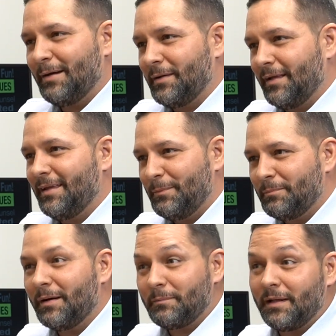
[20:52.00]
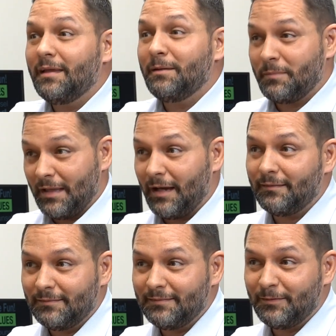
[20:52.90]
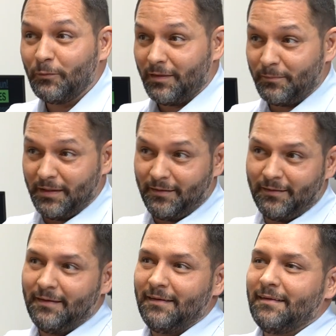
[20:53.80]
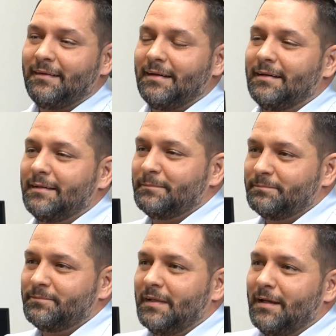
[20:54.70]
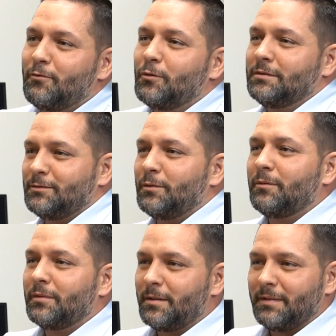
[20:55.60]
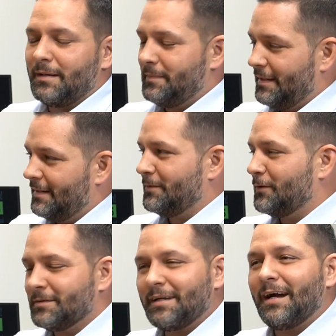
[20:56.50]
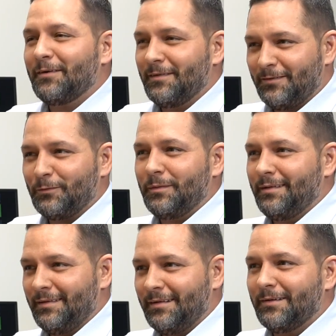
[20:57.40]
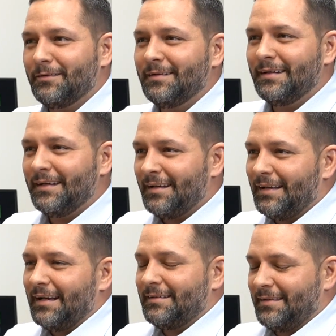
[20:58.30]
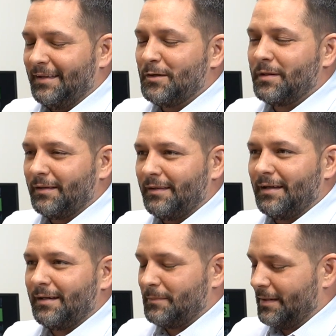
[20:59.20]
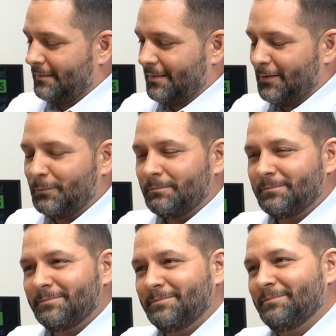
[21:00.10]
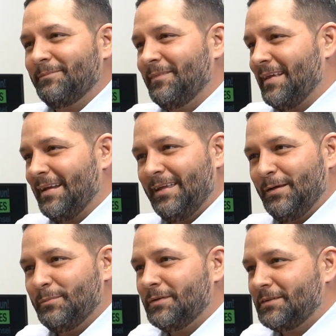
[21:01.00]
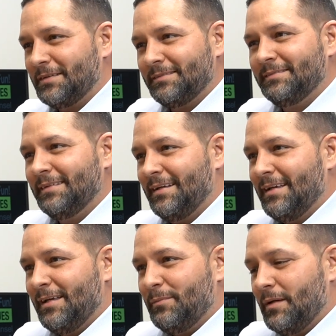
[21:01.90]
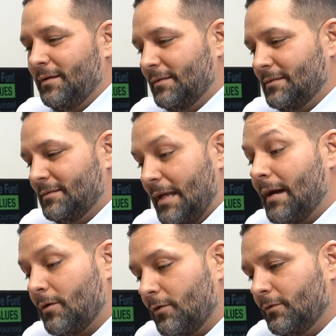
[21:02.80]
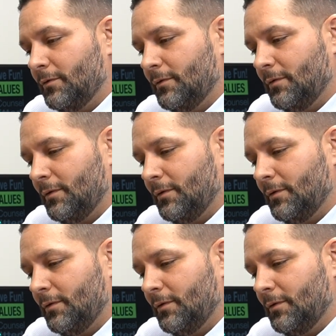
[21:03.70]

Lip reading: I'm gonna keep that with me. And every once in a while when I'm like, man, I'm a little tired this week, you know, I think about that and I'm like, nope, gotta keep pushing. Because now,